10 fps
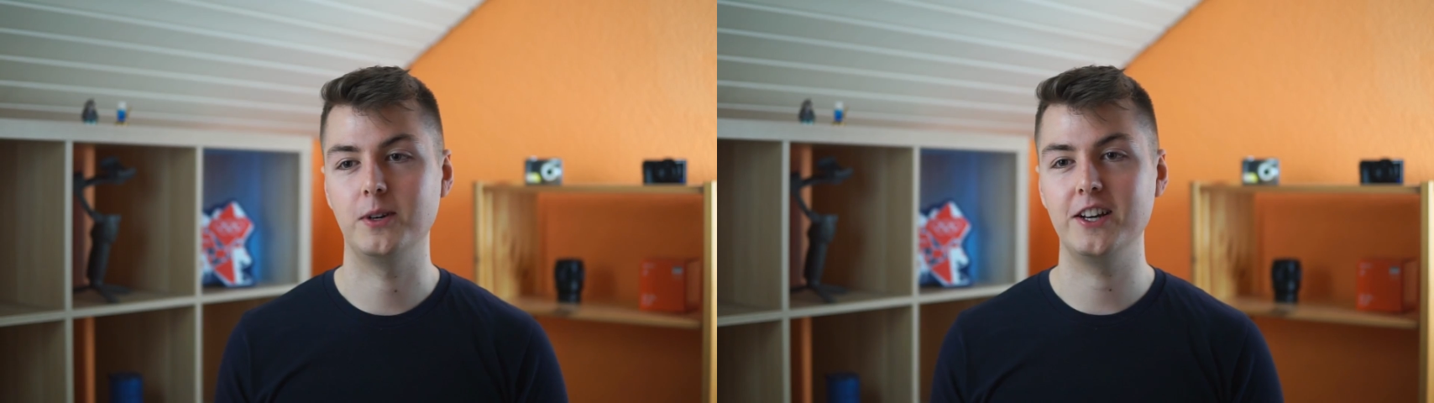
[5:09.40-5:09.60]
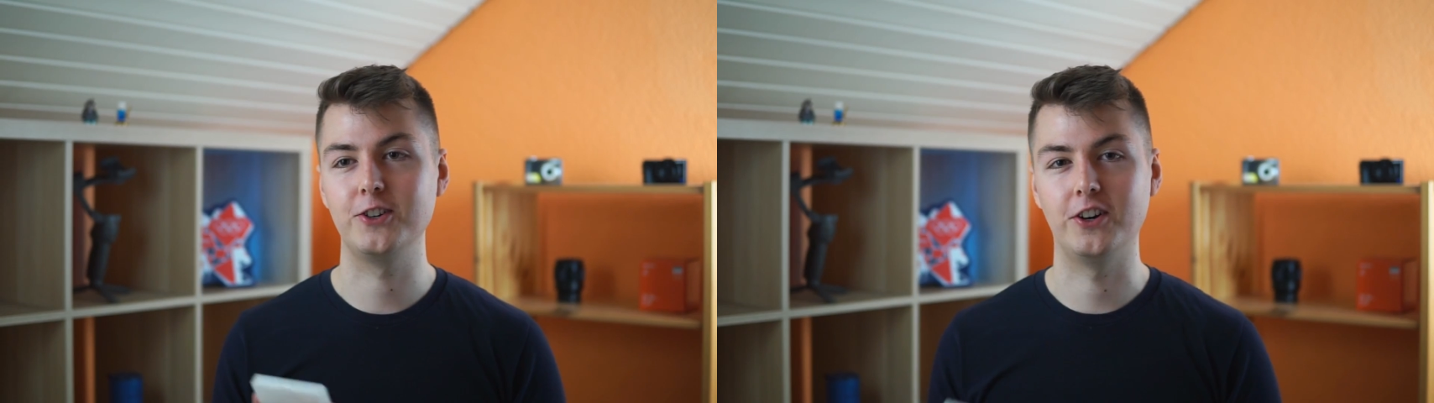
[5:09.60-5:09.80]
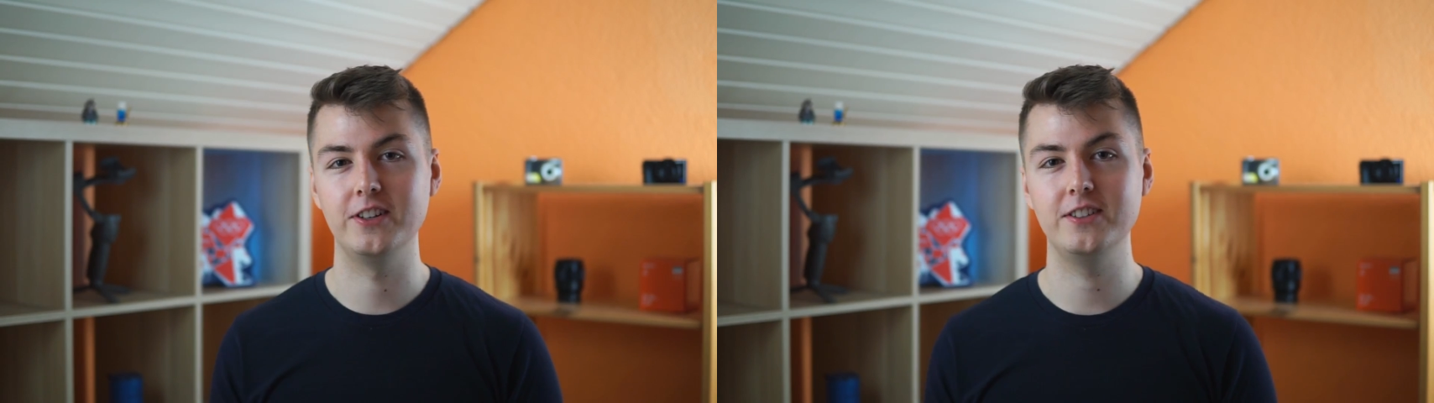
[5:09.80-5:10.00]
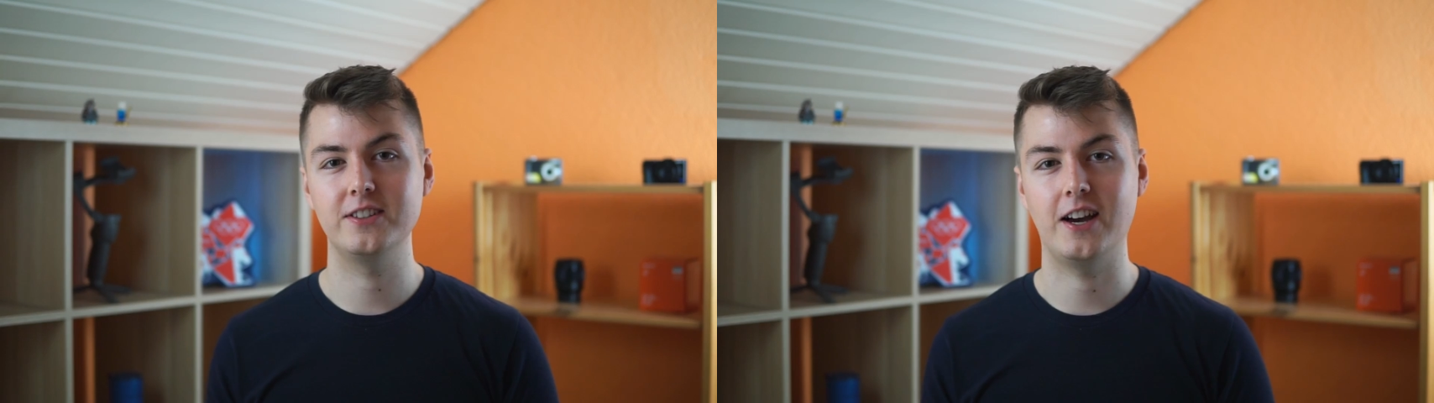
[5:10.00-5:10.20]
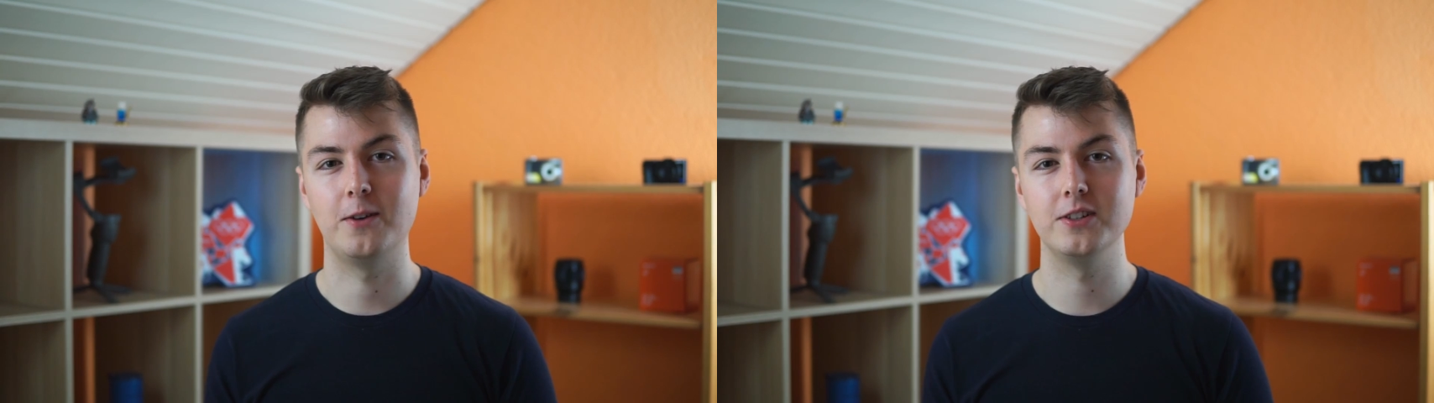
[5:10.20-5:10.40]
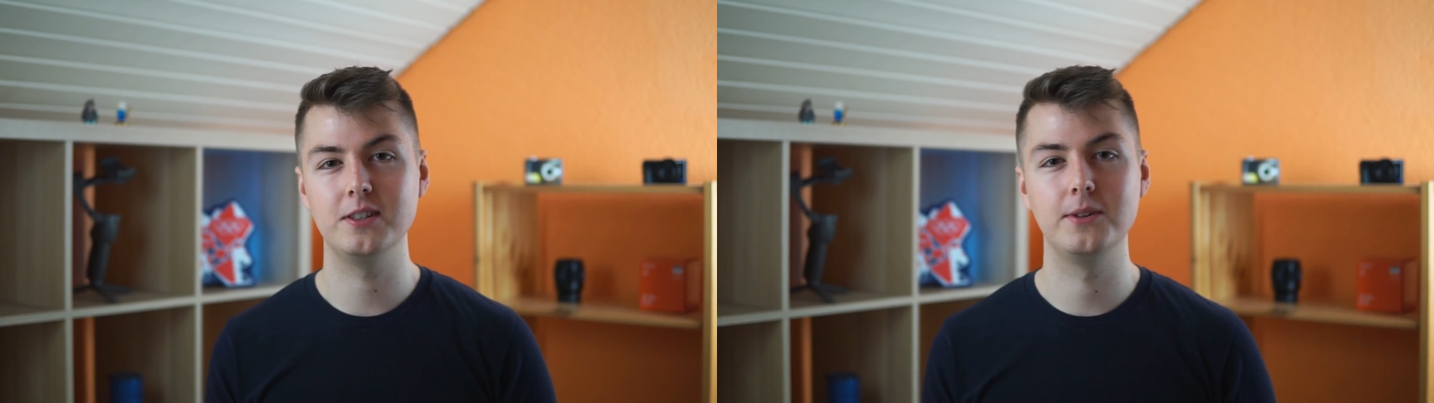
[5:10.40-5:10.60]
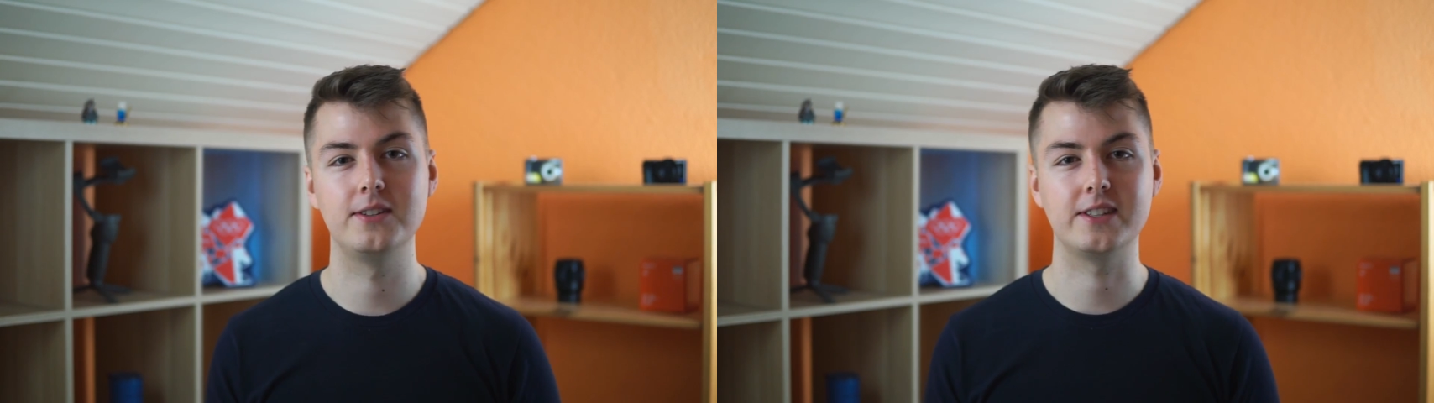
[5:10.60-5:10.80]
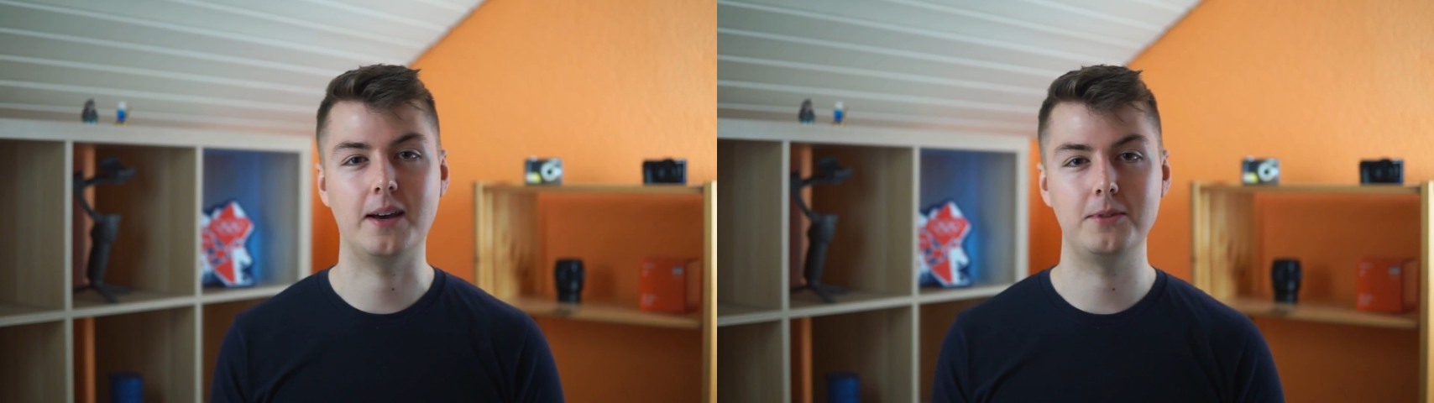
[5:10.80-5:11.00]
when I got it, I was a bit
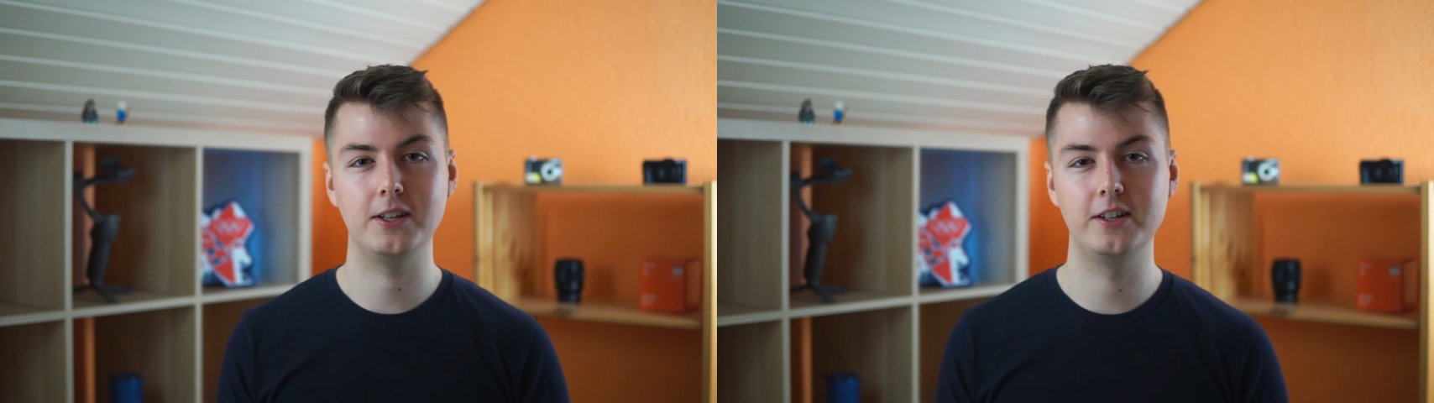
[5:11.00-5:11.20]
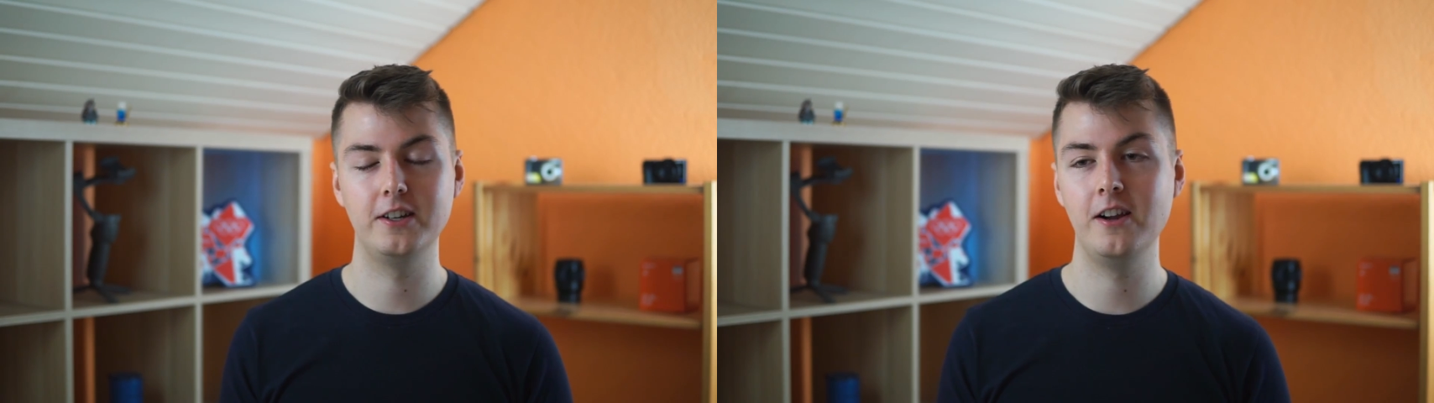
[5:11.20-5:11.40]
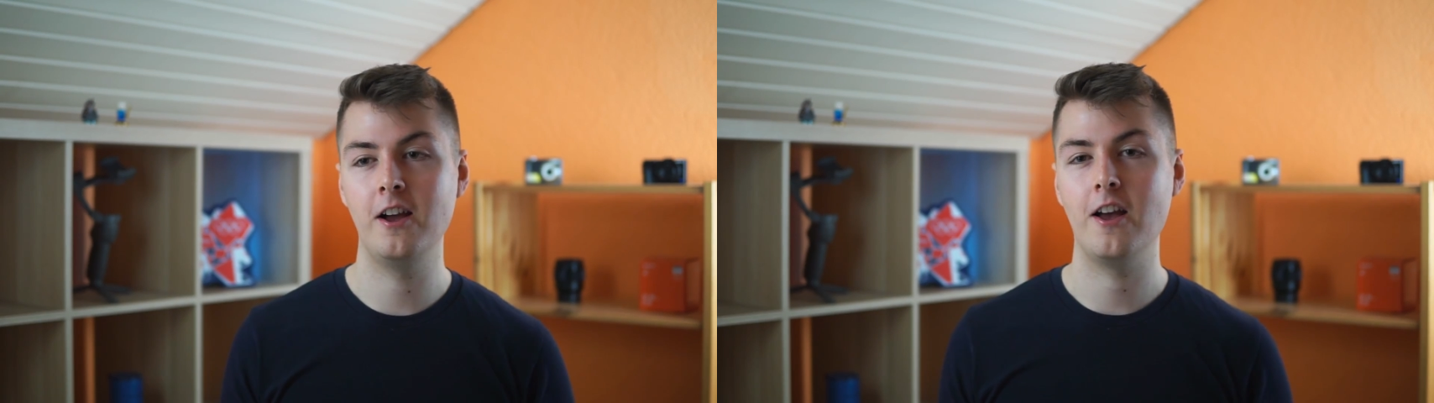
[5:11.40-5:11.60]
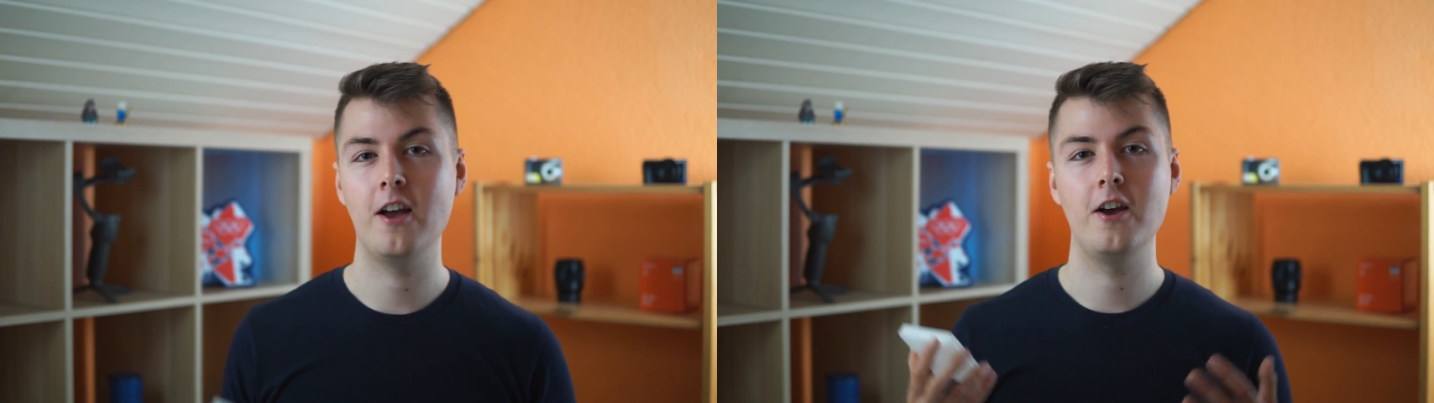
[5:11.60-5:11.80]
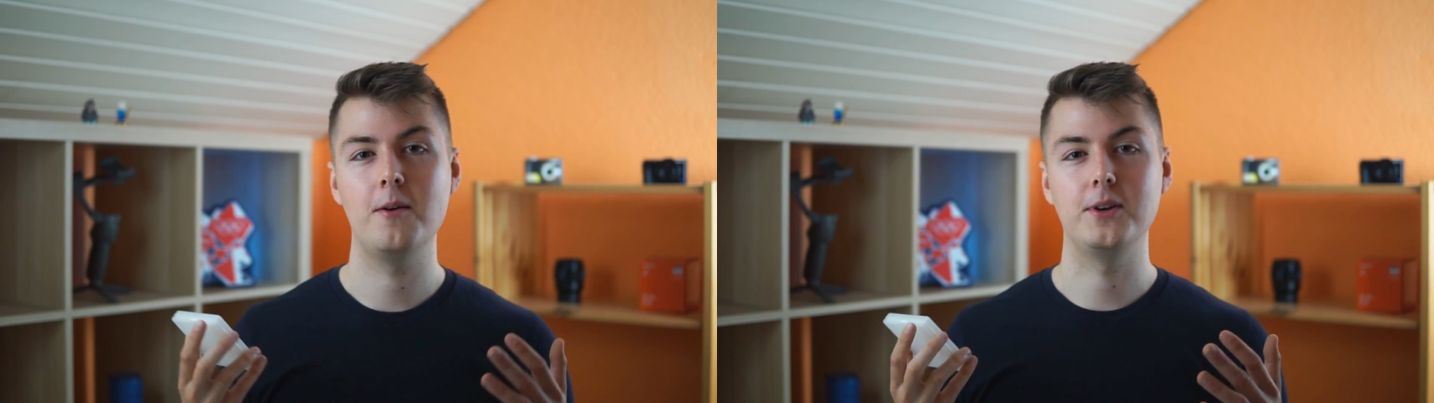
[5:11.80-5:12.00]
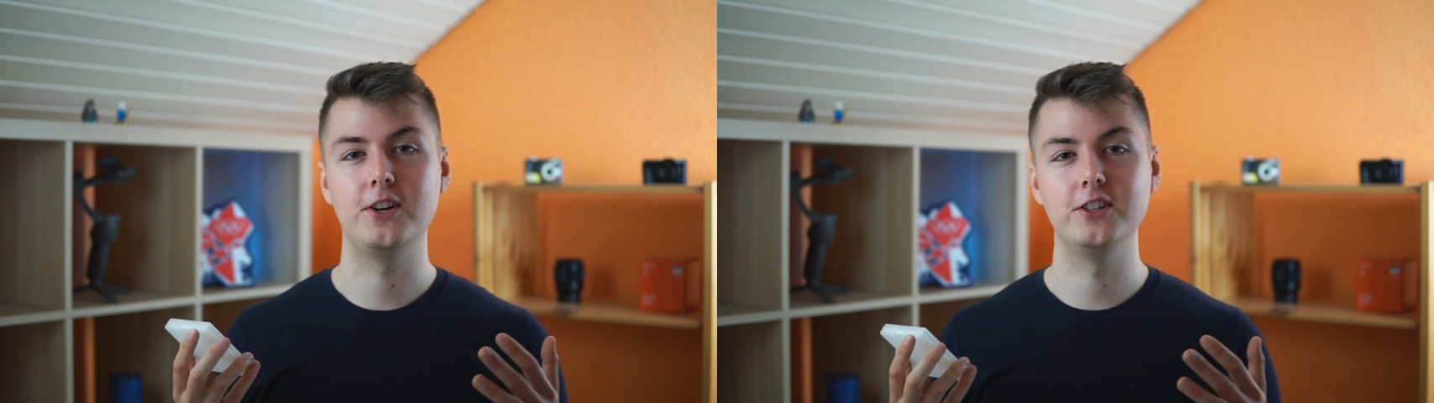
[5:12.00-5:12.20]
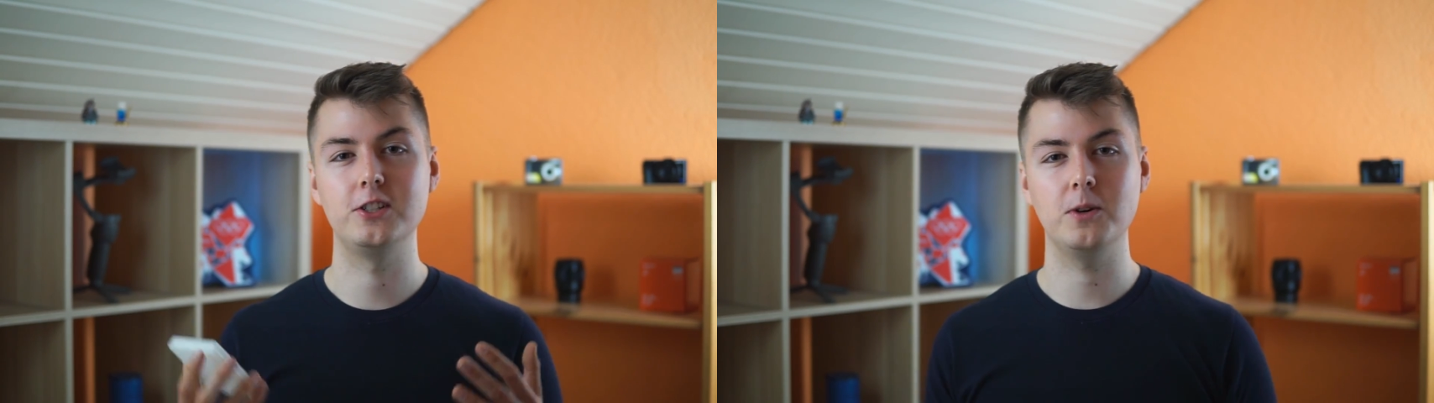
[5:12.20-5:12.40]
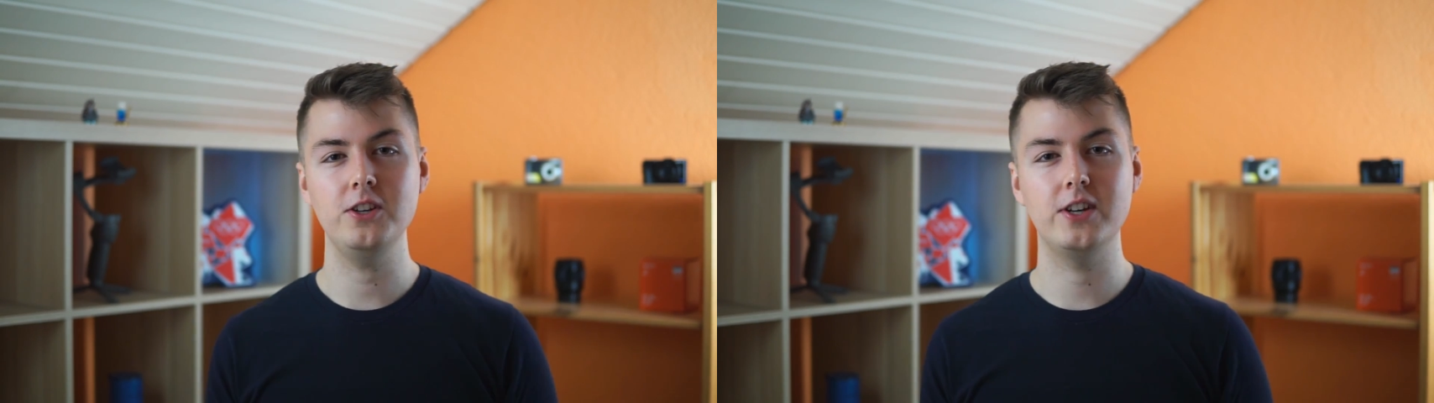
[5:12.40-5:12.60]
skeptical,
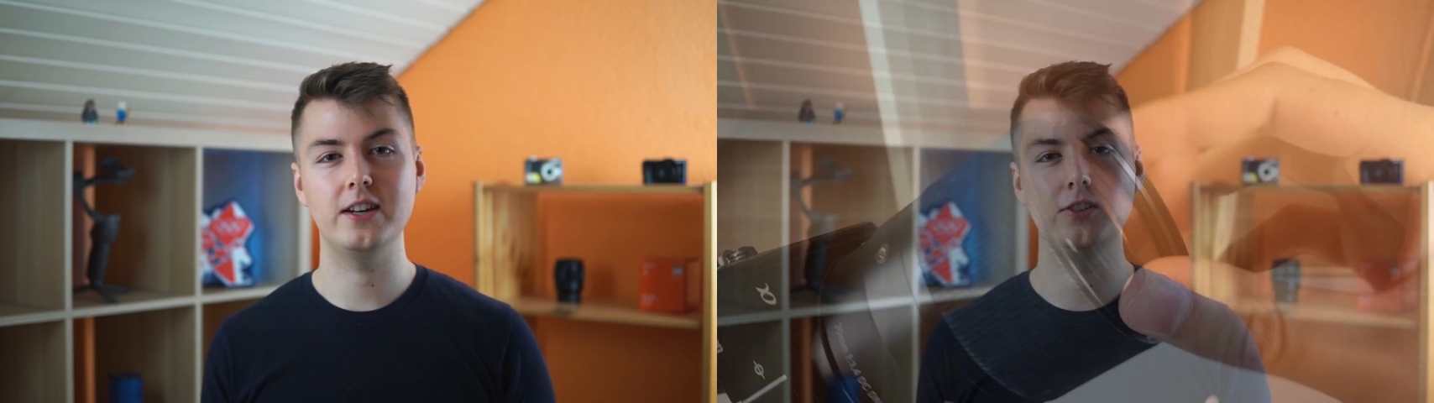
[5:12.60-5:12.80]
because when you get